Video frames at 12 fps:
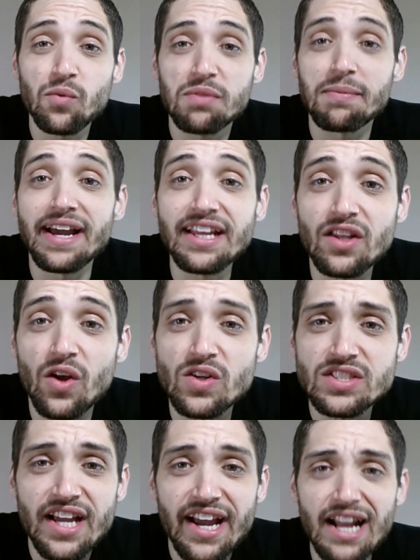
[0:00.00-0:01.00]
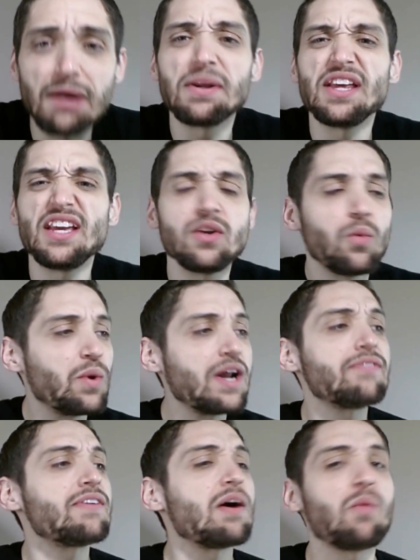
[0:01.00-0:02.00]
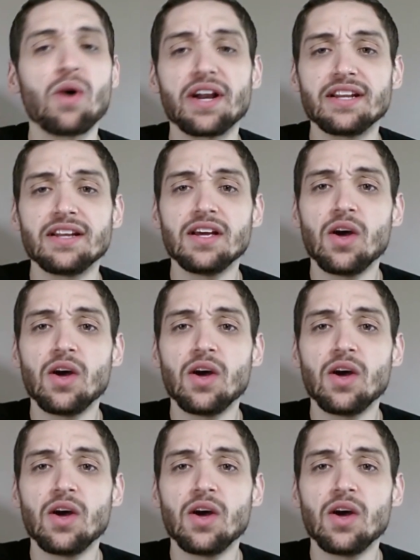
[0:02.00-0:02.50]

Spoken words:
with my in-laws and I would eat whatever I wanted.